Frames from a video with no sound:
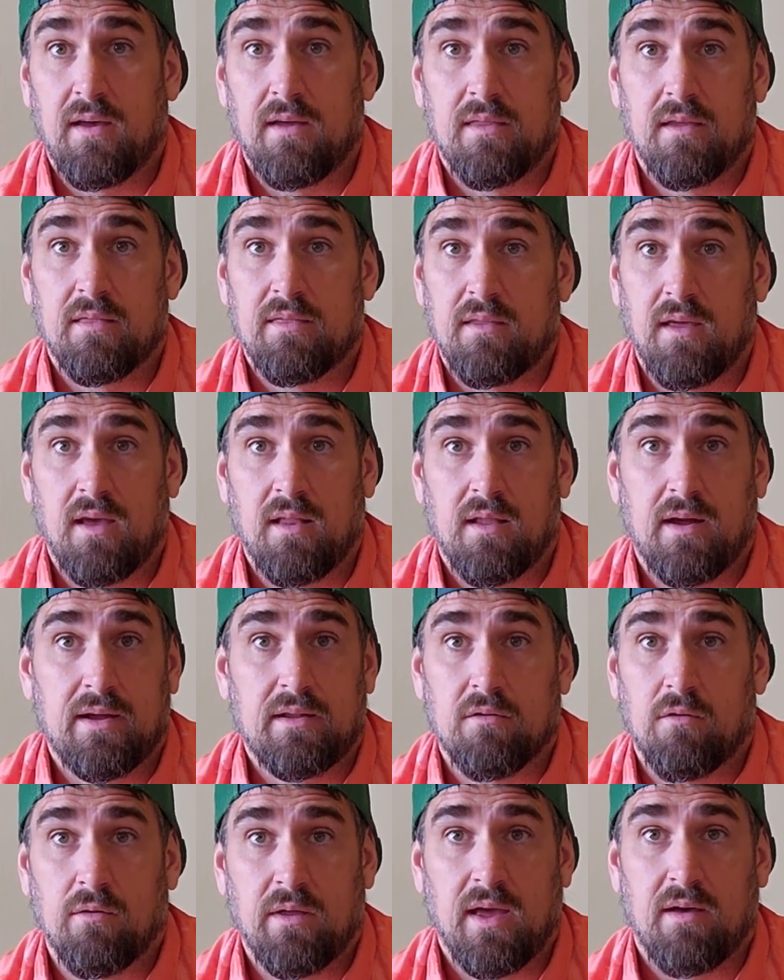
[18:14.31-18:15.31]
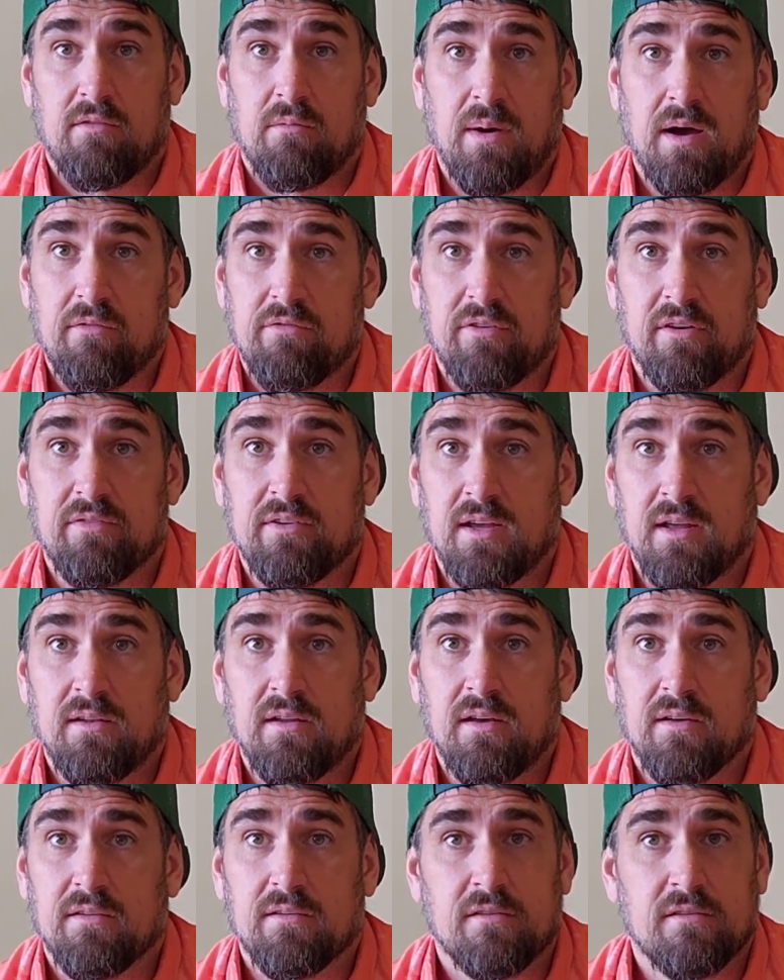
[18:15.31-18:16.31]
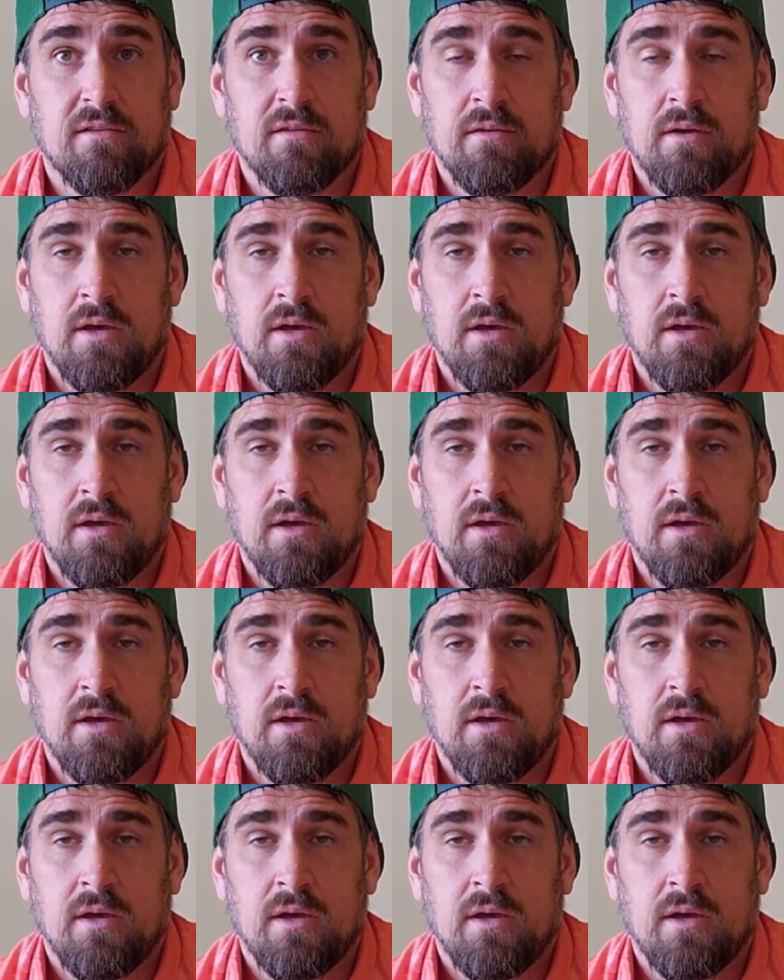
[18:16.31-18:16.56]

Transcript: that they like to only have about 15 discs,